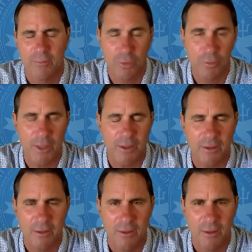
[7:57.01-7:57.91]
and
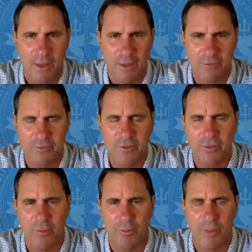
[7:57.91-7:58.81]
it's a sea
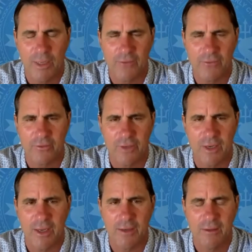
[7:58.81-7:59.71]
turtle biologist,
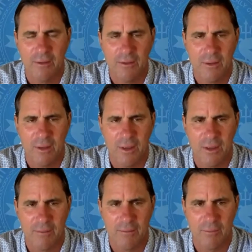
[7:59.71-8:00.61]

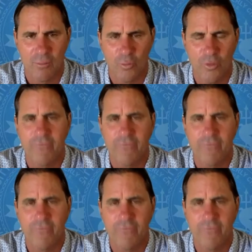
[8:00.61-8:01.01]
and we've